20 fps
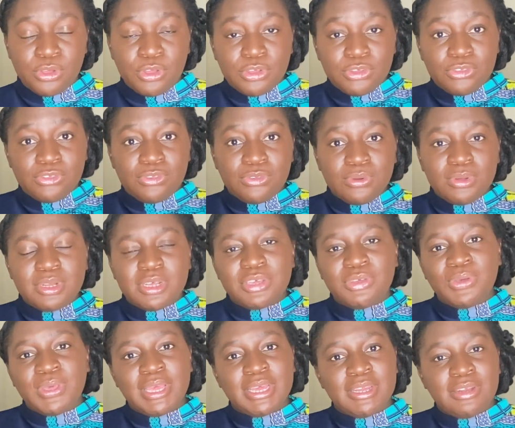so that you
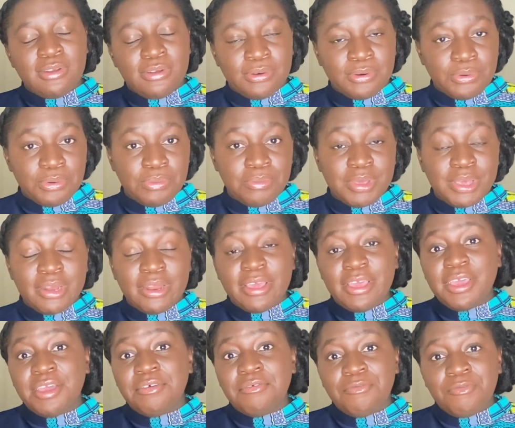can document
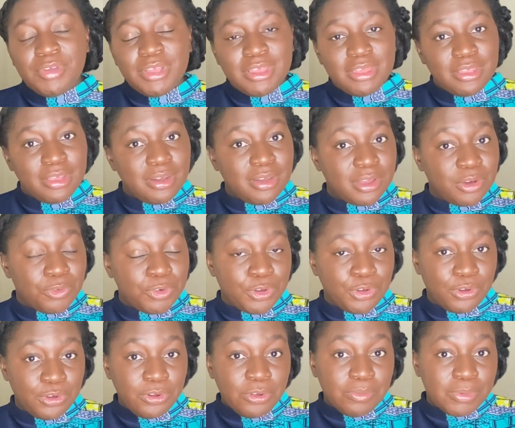everything that we're
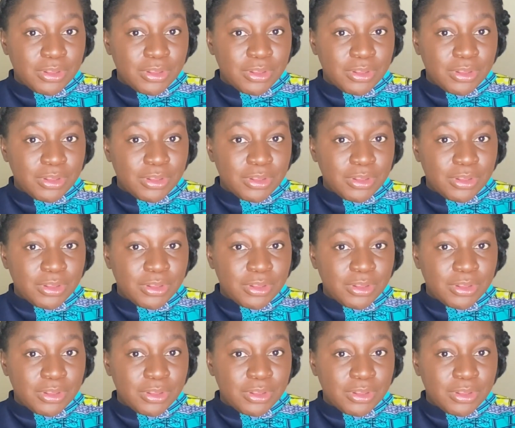going to be